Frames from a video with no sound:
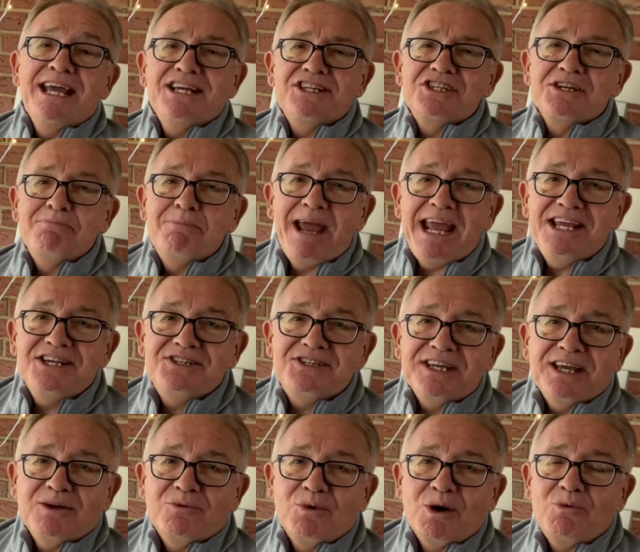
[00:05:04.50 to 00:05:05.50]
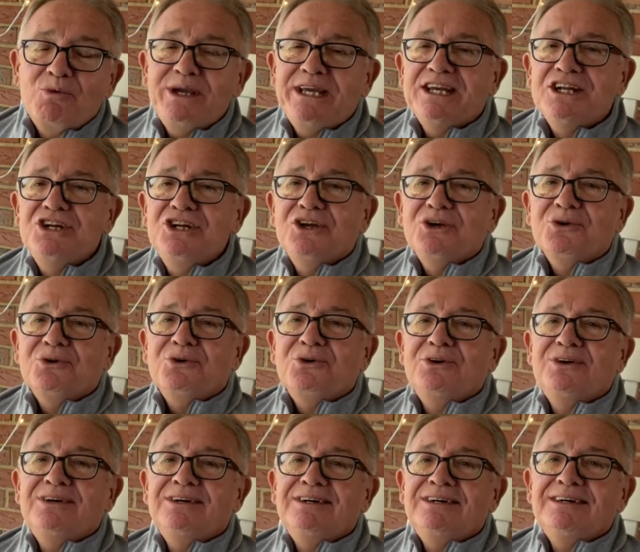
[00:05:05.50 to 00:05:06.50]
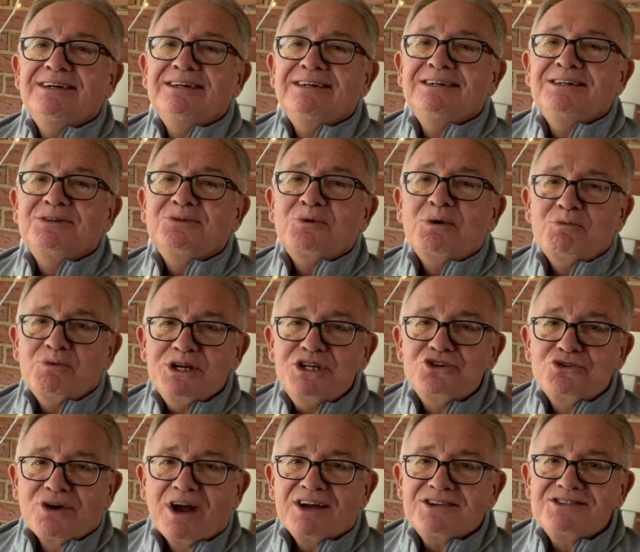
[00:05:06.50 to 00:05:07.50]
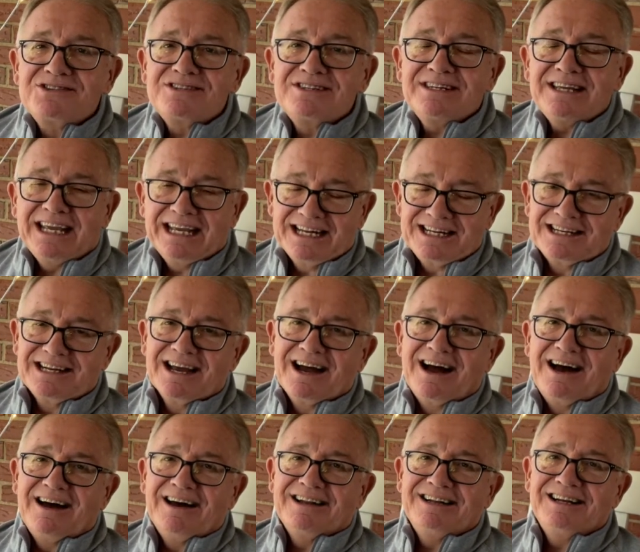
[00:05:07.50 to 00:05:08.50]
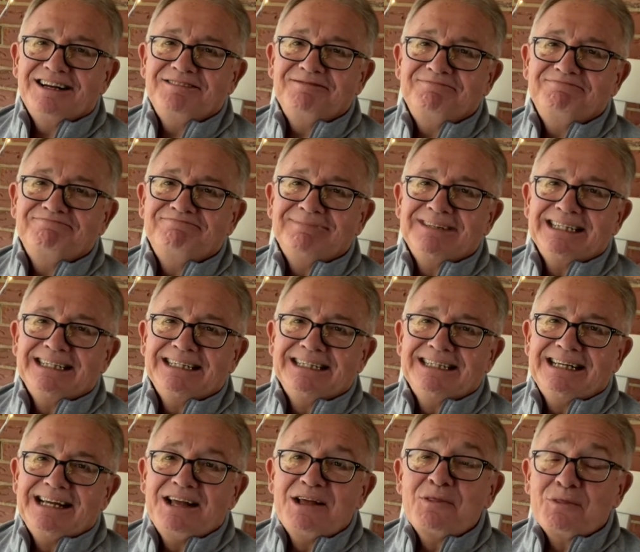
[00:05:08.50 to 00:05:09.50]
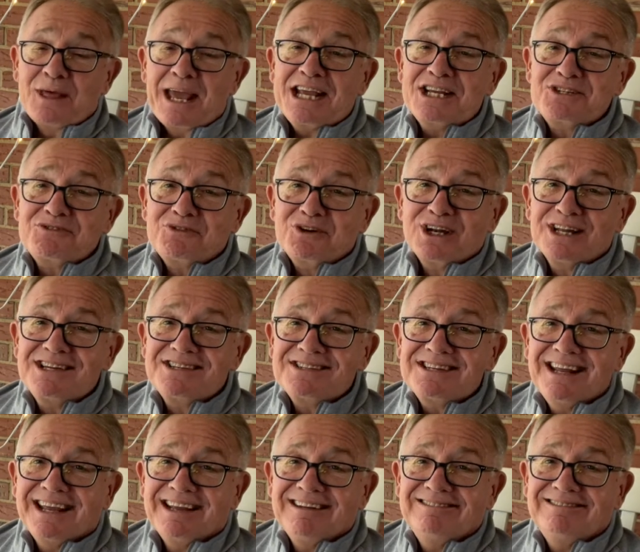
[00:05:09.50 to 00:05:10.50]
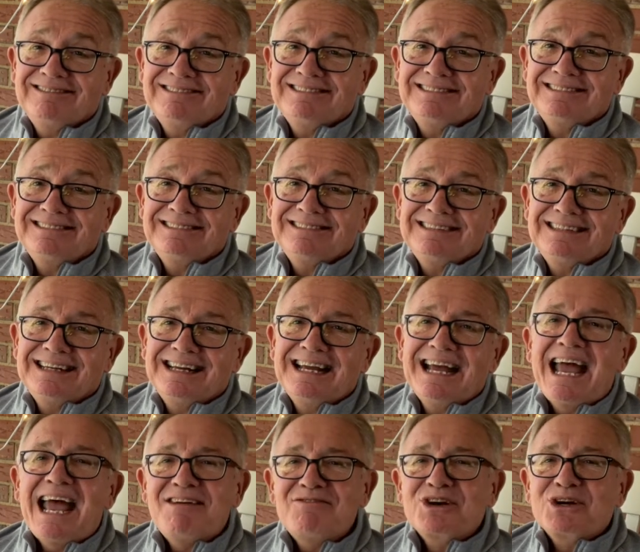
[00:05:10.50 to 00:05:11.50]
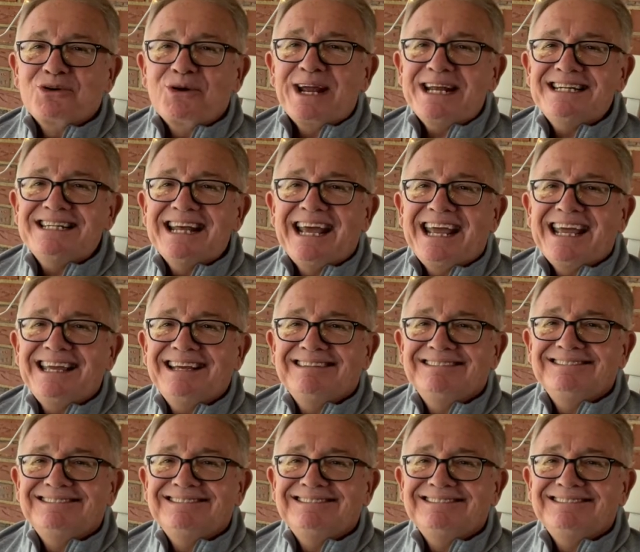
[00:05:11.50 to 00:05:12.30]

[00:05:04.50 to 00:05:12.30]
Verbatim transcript: It's amazing what we can do when we trust in God. Thanks for listening. Have a great day.